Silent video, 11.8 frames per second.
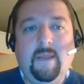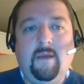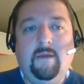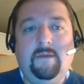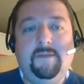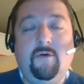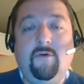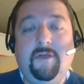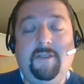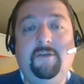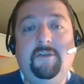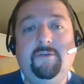So
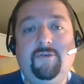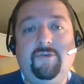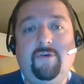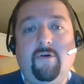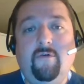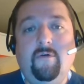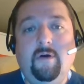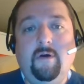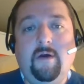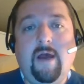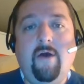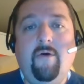in order to show
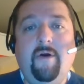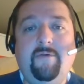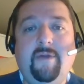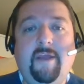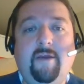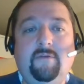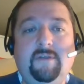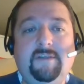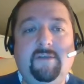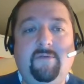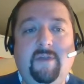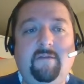our array on the
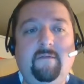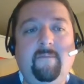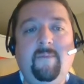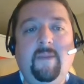screen,